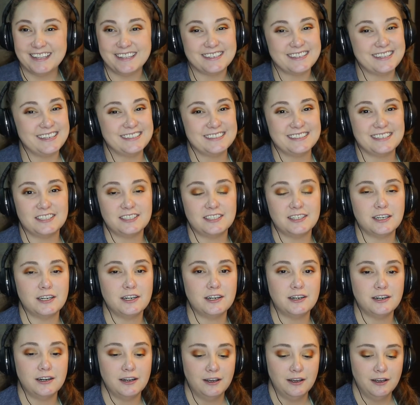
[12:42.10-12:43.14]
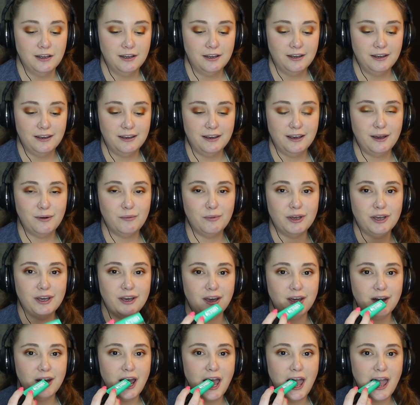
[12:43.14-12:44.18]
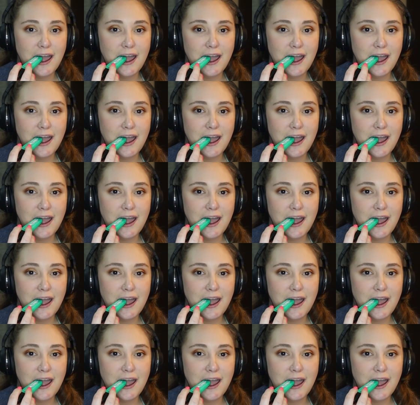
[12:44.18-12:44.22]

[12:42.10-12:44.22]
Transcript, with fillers: I look like such a nerd. And we good.